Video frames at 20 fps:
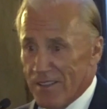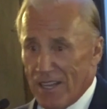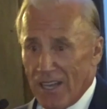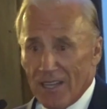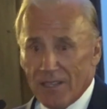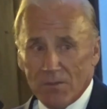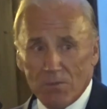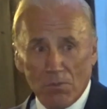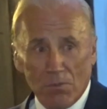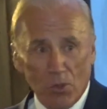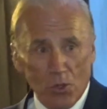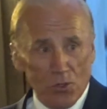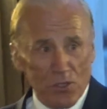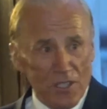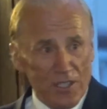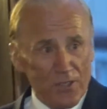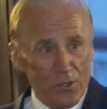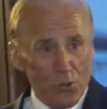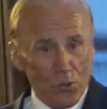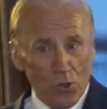of that,
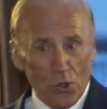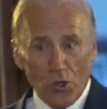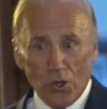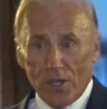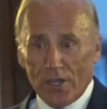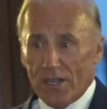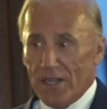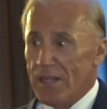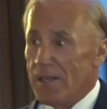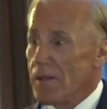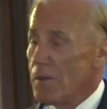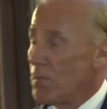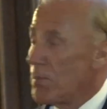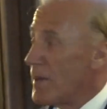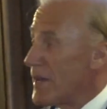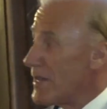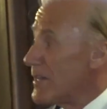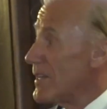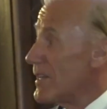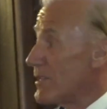mostly in New York,
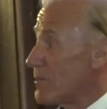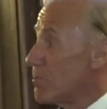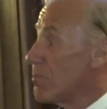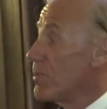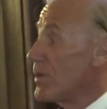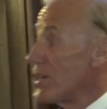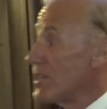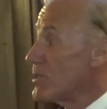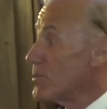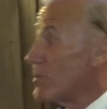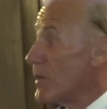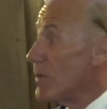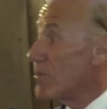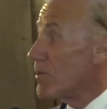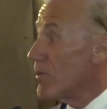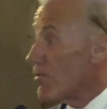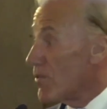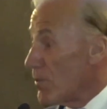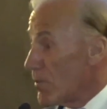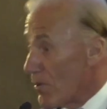but it brings
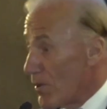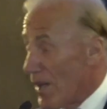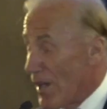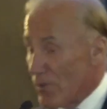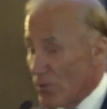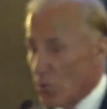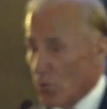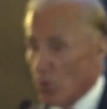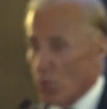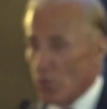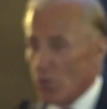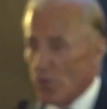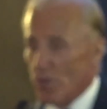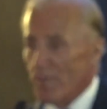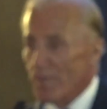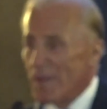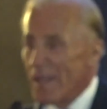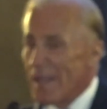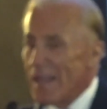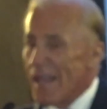people from around the world.
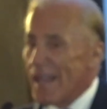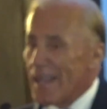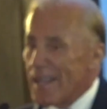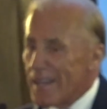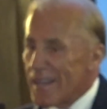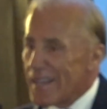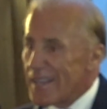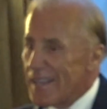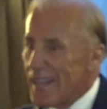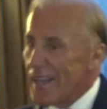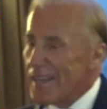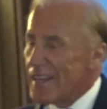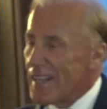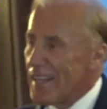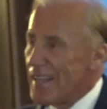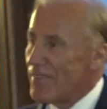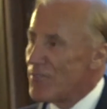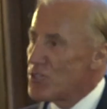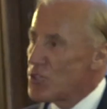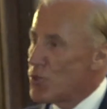It again
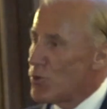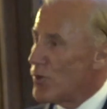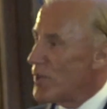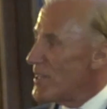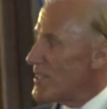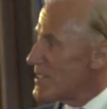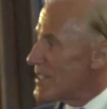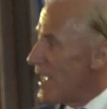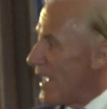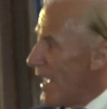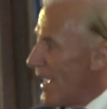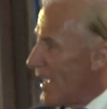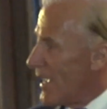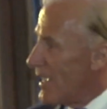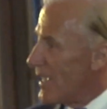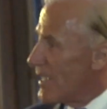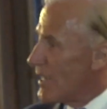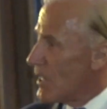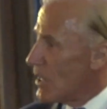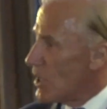gives Greece a